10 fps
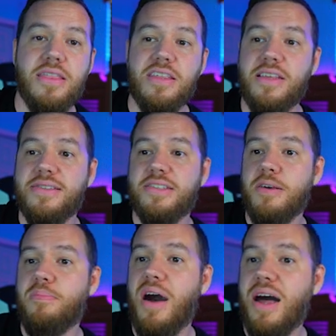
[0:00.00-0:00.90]
this
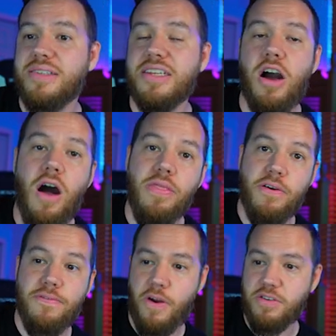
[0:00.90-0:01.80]
deposit on
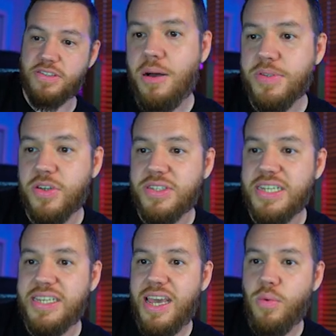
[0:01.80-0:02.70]
the first. So
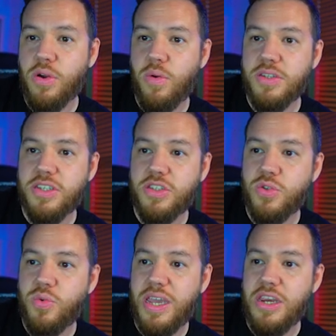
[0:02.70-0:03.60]
today we're going to
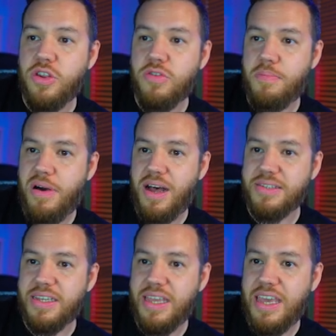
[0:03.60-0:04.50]
do a new
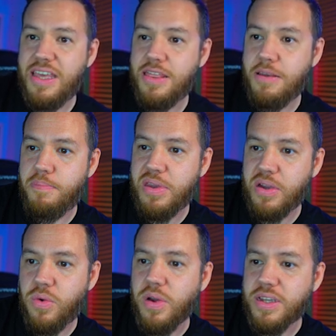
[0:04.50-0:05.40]
deposit in the
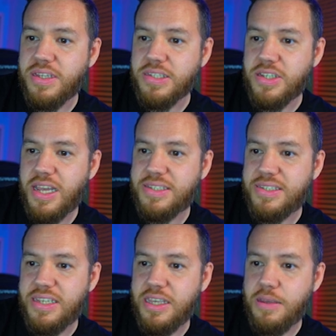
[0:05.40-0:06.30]
Bitcoin, because as you guys
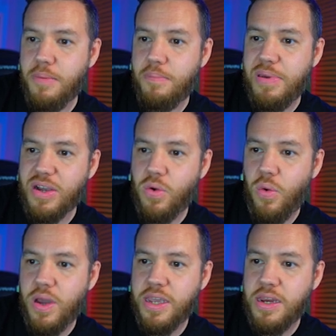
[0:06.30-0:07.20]
see,
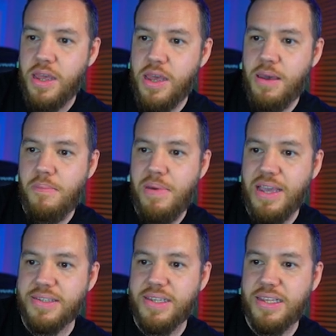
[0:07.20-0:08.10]
Bitcoin
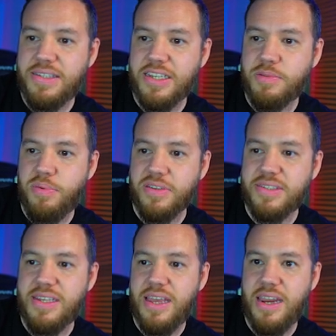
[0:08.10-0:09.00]
makes
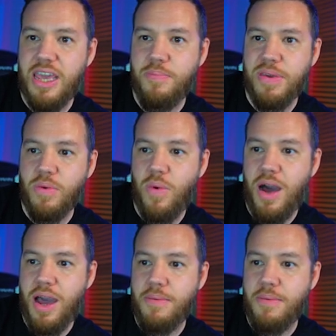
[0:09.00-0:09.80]
6% APY,